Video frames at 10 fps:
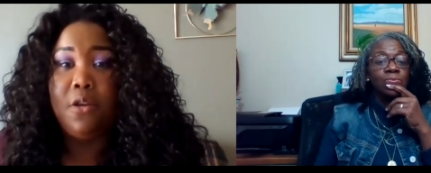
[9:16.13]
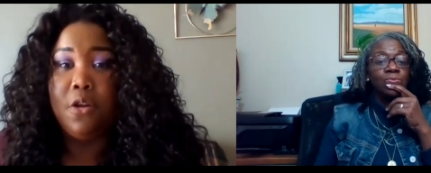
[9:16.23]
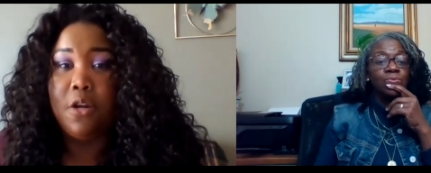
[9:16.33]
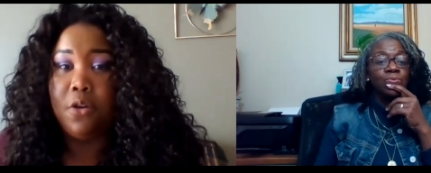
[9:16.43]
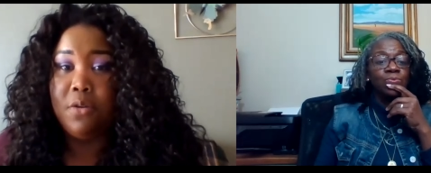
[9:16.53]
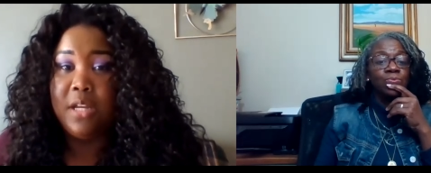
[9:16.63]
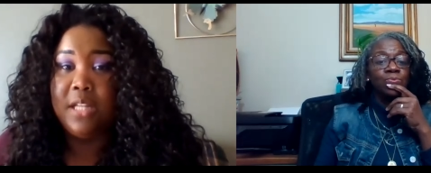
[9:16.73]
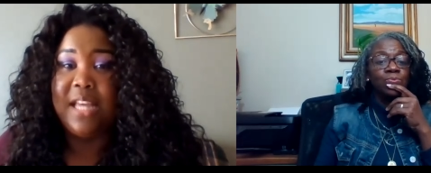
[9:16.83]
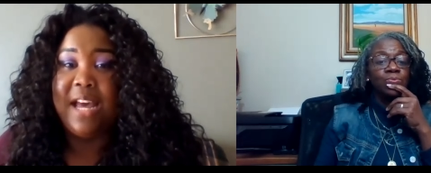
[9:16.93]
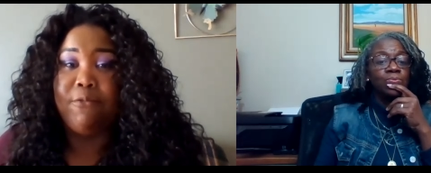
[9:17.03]
Speaker 1: you know, you need
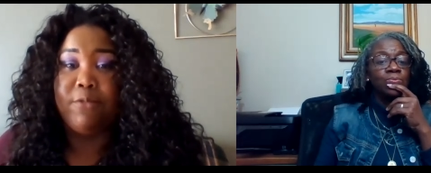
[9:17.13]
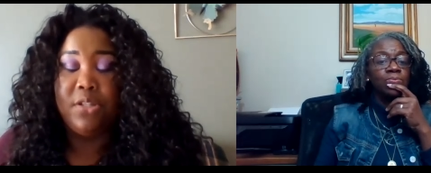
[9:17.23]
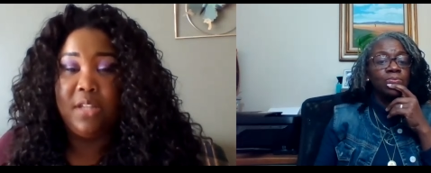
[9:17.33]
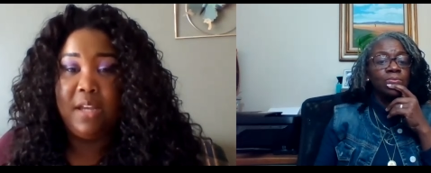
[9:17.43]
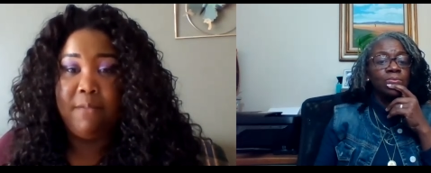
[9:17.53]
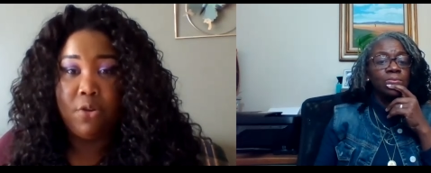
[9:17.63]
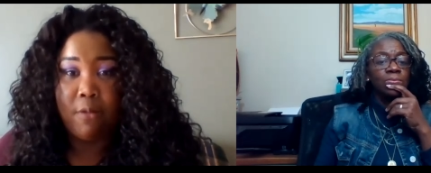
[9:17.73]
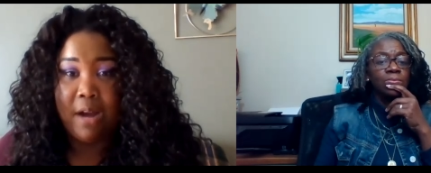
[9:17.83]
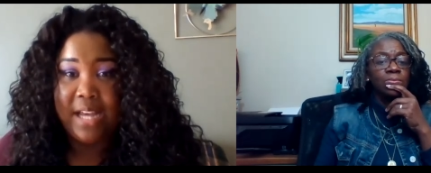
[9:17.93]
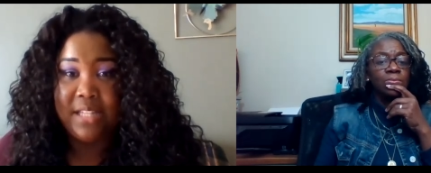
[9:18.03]
to have received
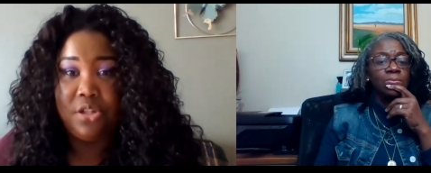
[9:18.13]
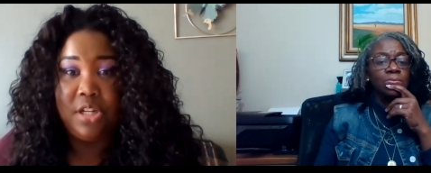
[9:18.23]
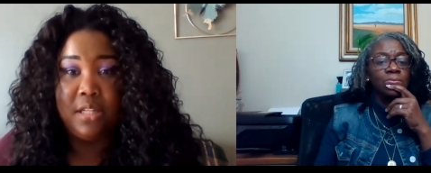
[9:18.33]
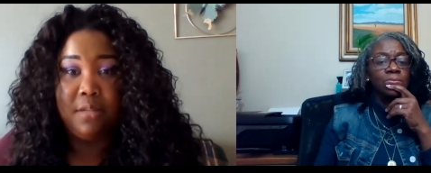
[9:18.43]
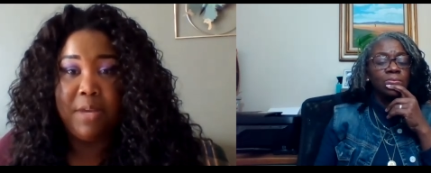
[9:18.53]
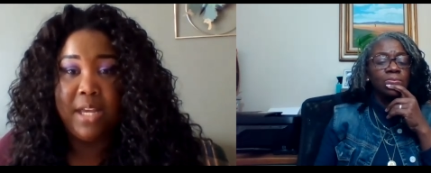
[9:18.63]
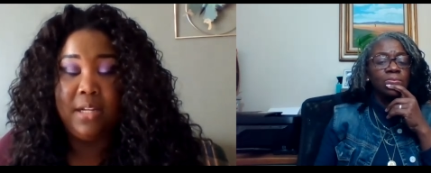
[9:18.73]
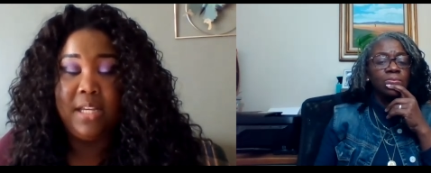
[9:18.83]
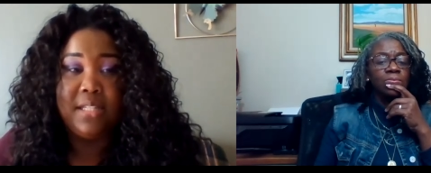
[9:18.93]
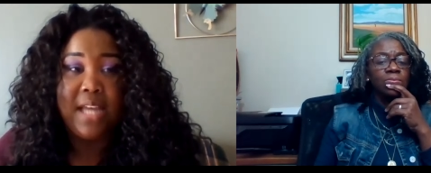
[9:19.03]
Christ. You need to be at
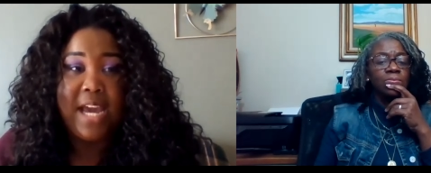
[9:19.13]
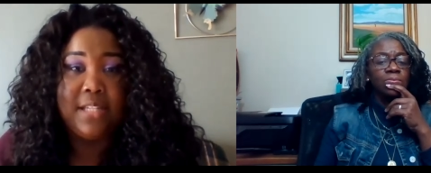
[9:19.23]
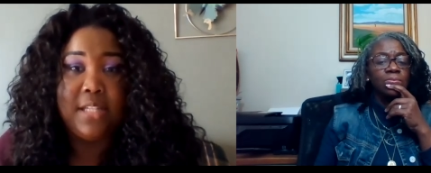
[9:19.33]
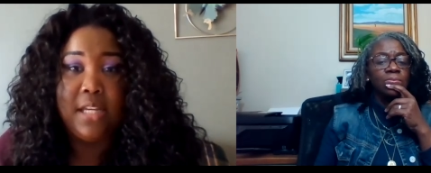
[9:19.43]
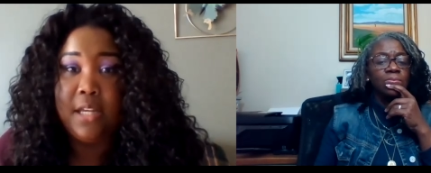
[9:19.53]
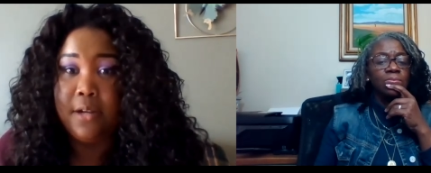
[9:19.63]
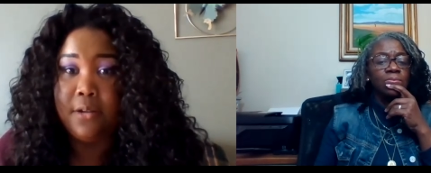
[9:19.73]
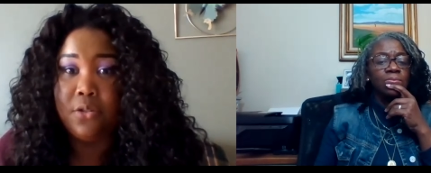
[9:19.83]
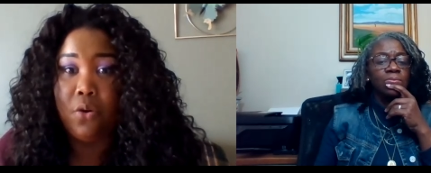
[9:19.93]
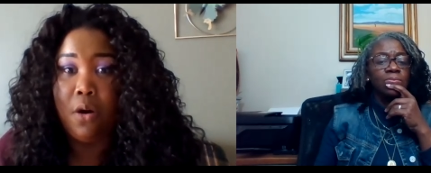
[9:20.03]
least 18
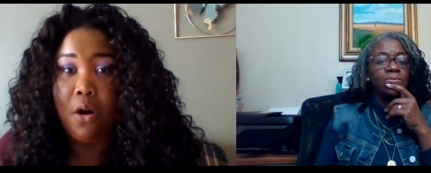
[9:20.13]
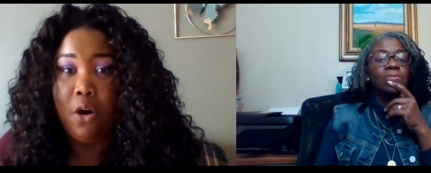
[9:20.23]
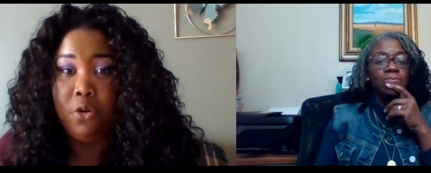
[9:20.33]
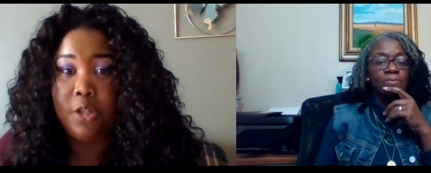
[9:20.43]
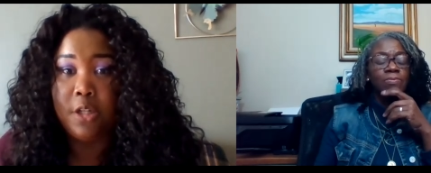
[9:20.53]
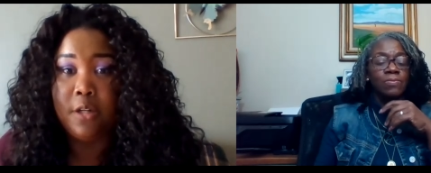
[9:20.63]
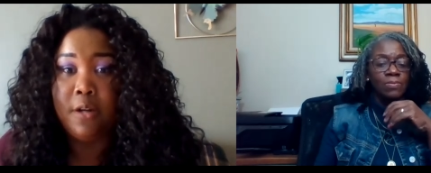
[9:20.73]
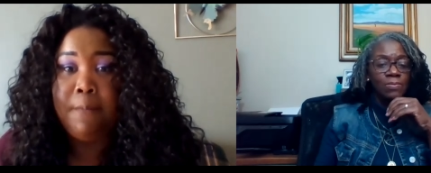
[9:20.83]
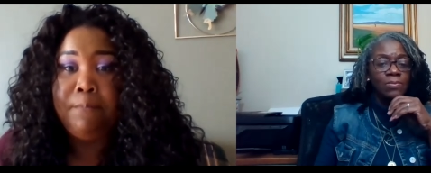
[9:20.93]
years or older.